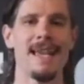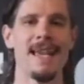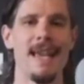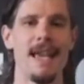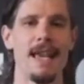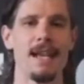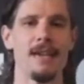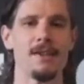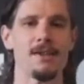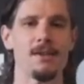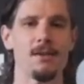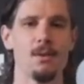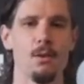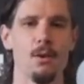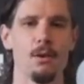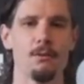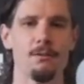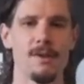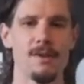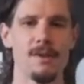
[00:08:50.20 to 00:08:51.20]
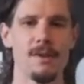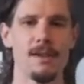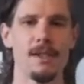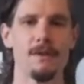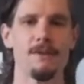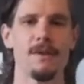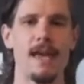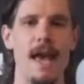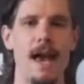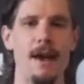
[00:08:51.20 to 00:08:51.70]
Any score
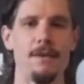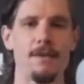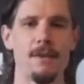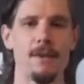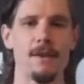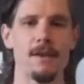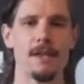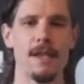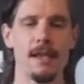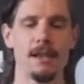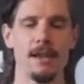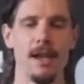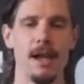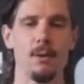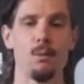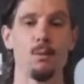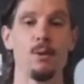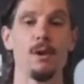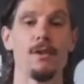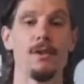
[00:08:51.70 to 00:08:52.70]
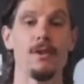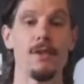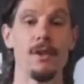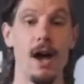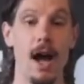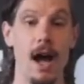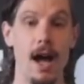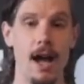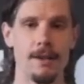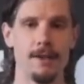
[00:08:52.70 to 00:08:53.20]
received after the deadline will
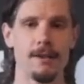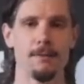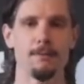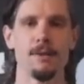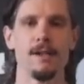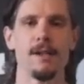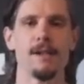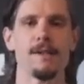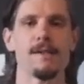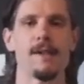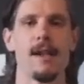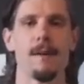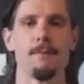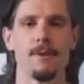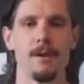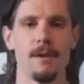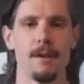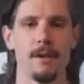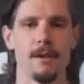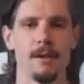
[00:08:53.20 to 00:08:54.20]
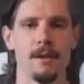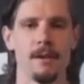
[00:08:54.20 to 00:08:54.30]
not be accepted.